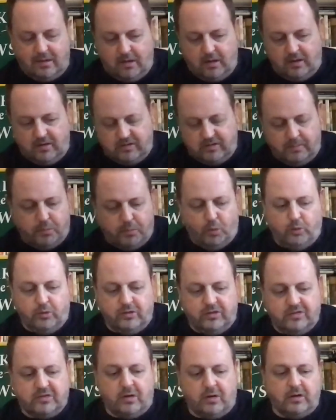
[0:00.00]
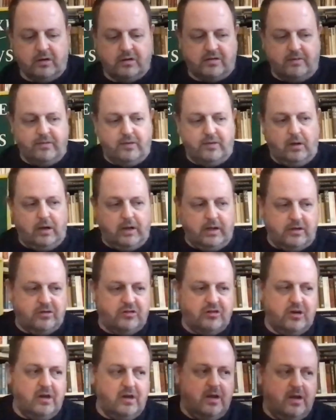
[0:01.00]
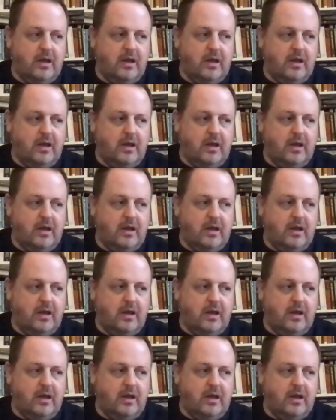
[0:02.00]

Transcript: as important as cognitive knowledge